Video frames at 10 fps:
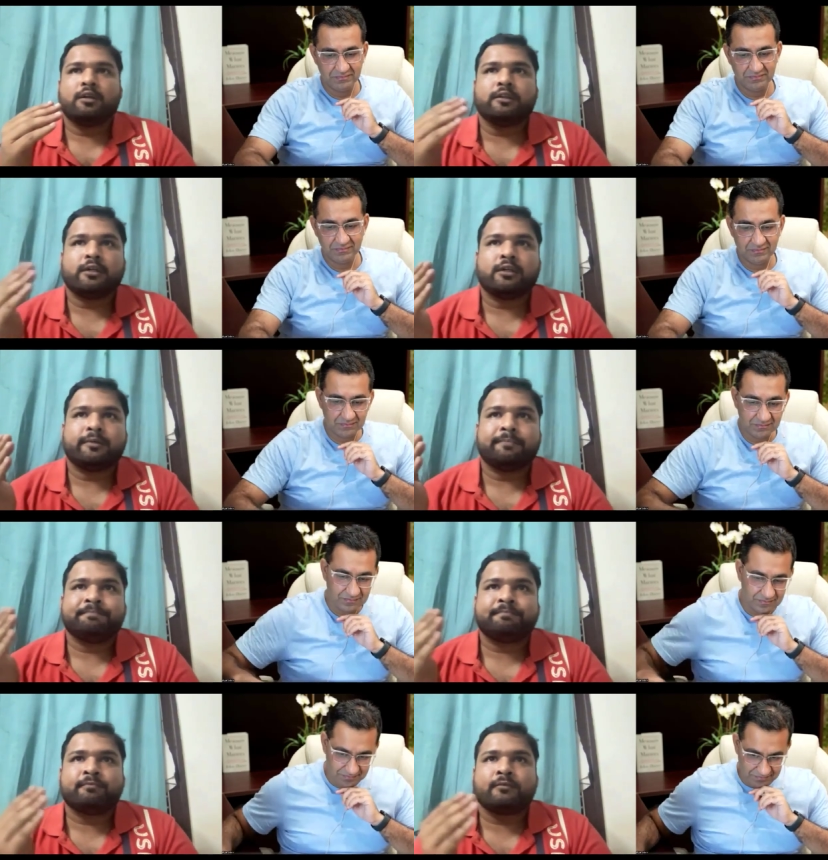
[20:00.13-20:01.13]
Speaker 1: the
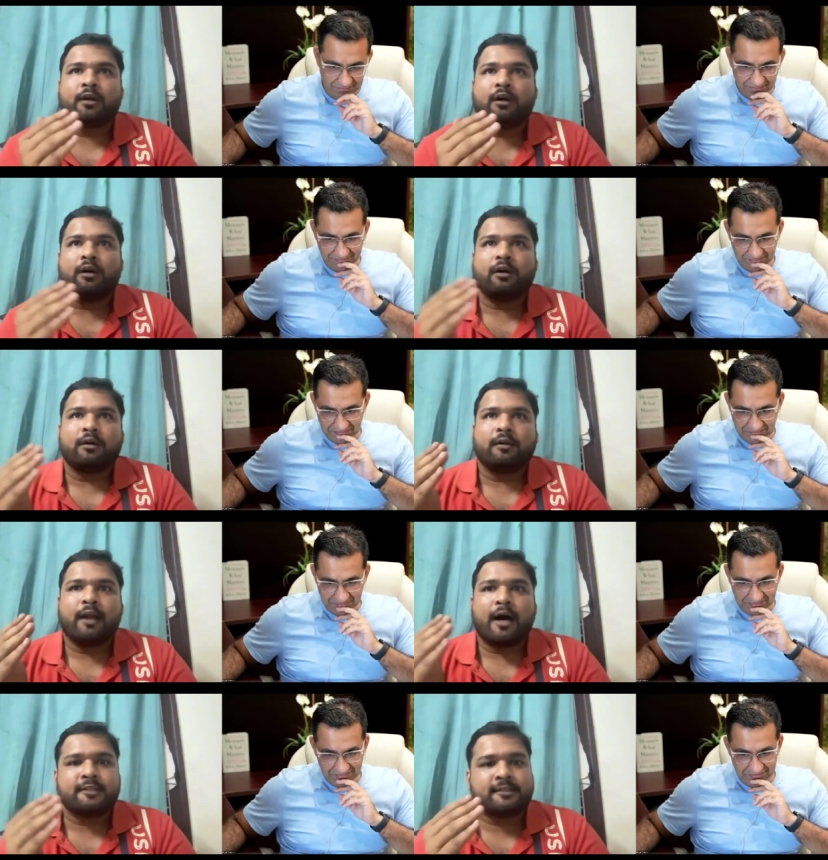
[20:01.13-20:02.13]
uh,
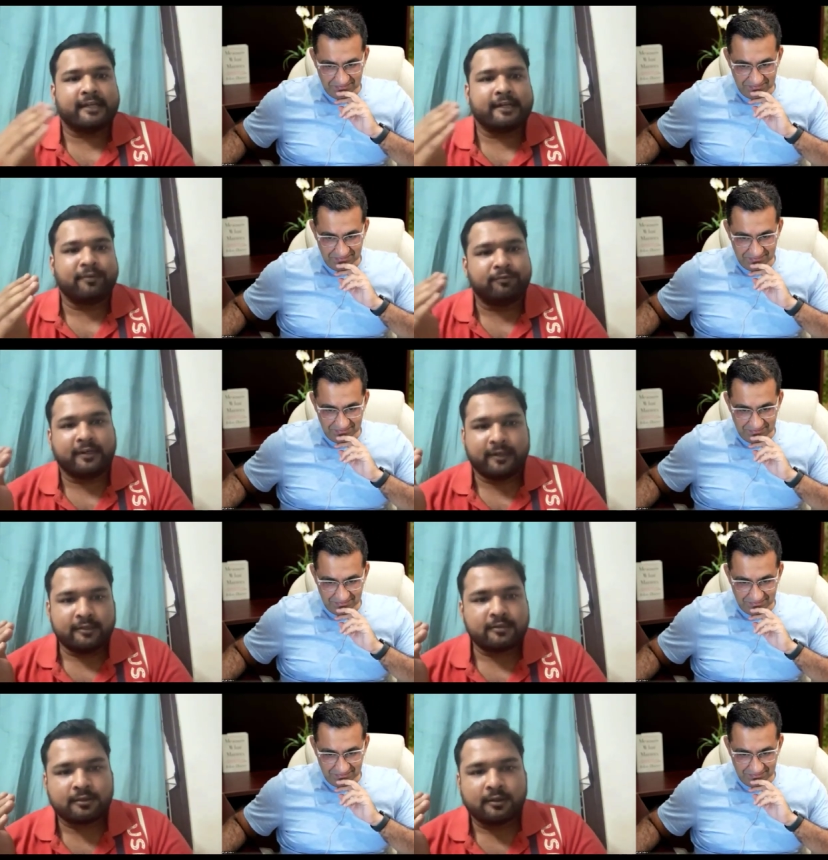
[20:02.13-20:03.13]
last 10 15
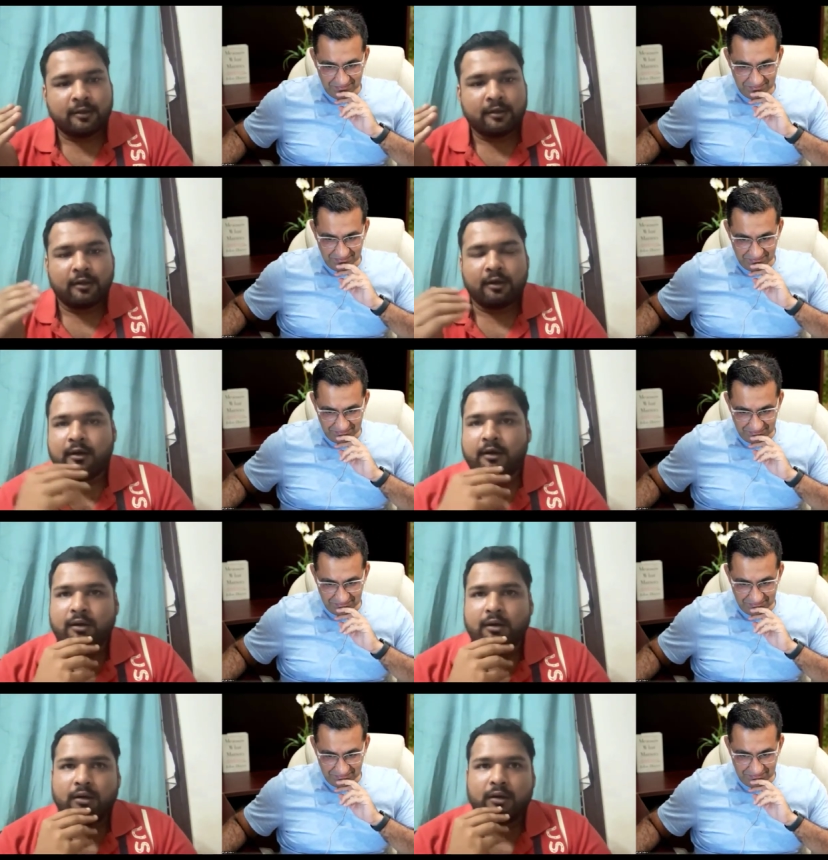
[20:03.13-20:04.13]
days mm-hmm.
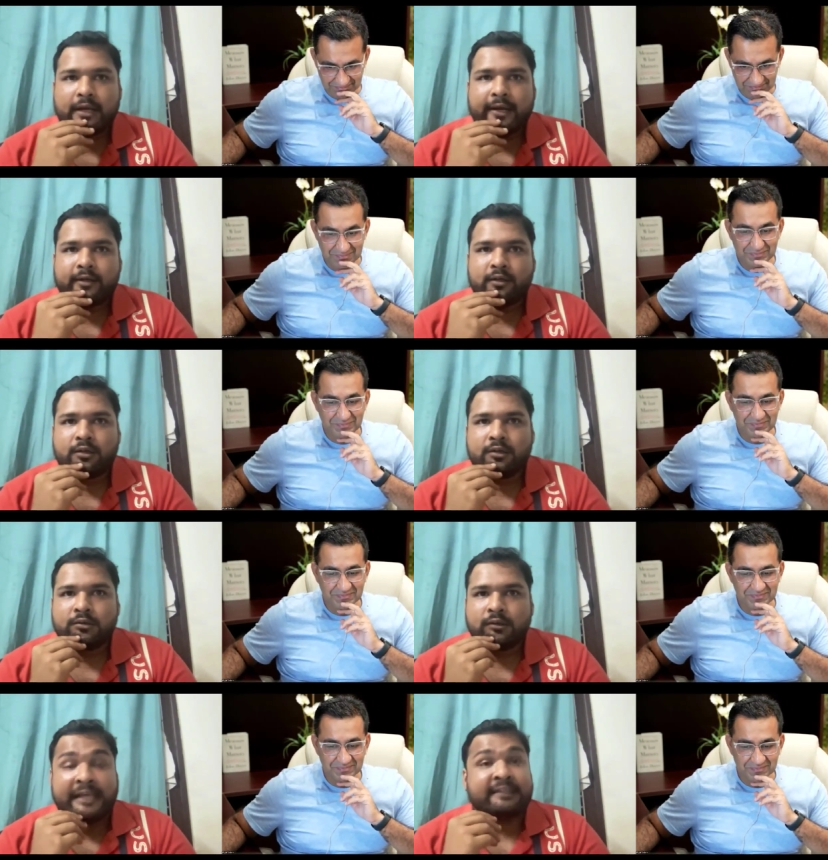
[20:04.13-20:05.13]
Uh, and uh,
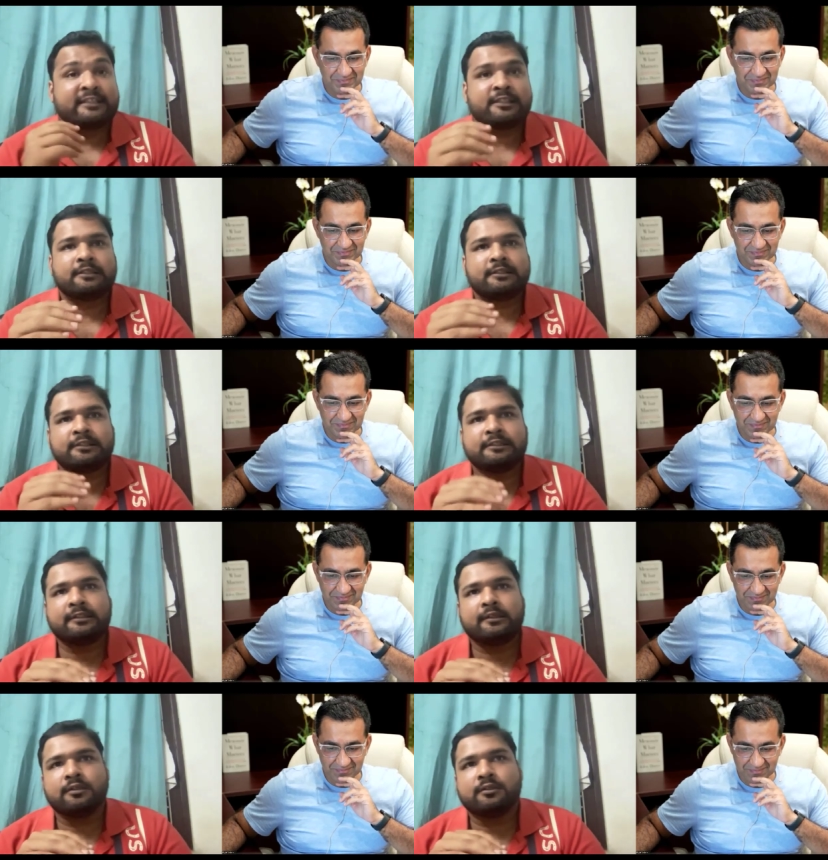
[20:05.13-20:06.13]
like this is this is
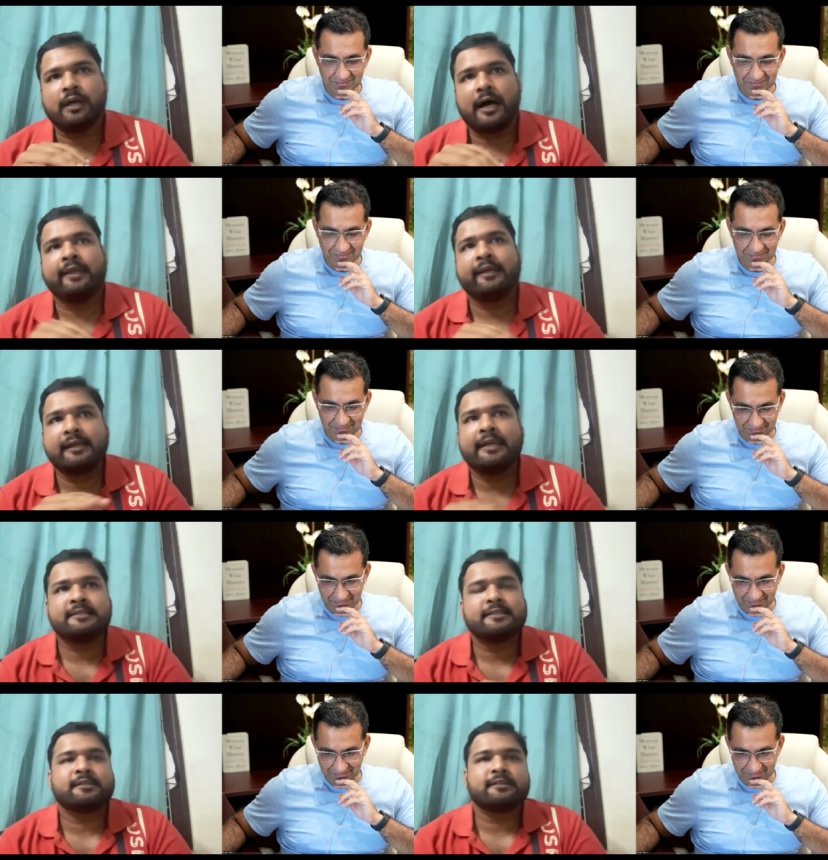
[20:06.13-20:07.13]
a i
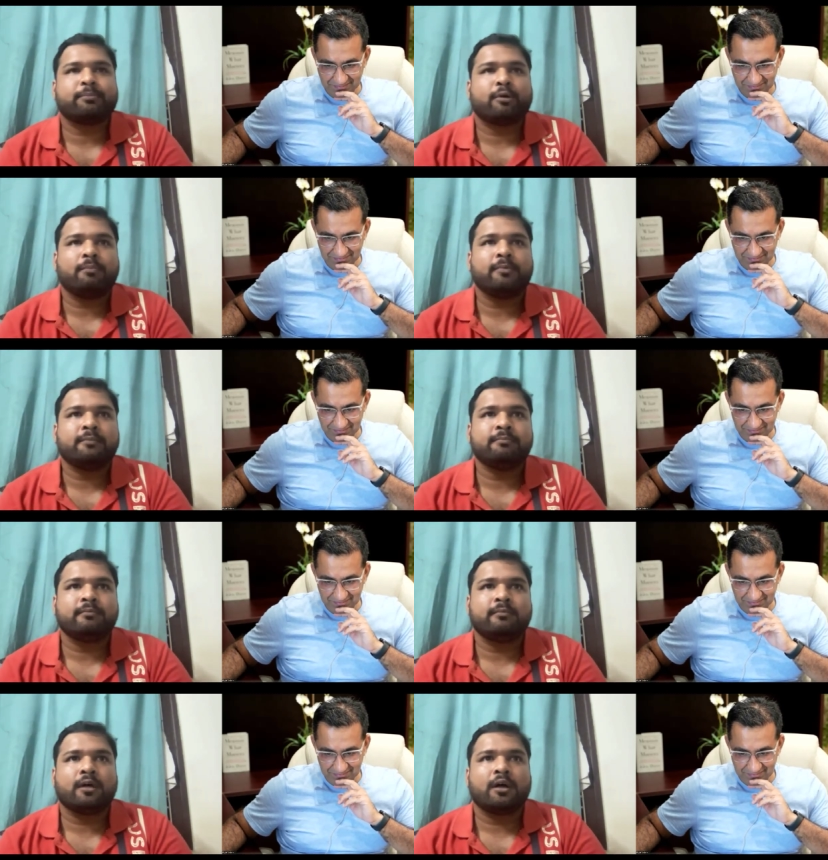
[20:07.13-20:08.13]
realized this is a problem